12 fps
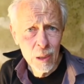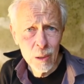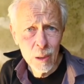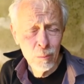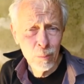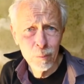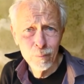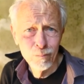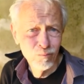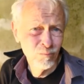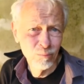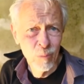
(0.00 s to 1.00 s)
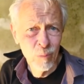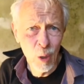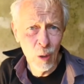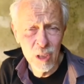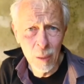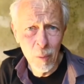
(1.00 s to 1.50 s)
As
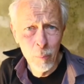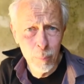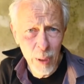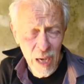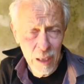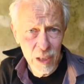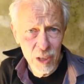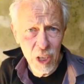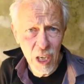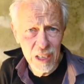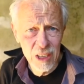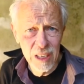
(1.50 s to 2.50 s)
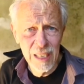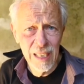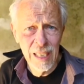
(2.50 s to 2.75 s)
long as I'm apologizing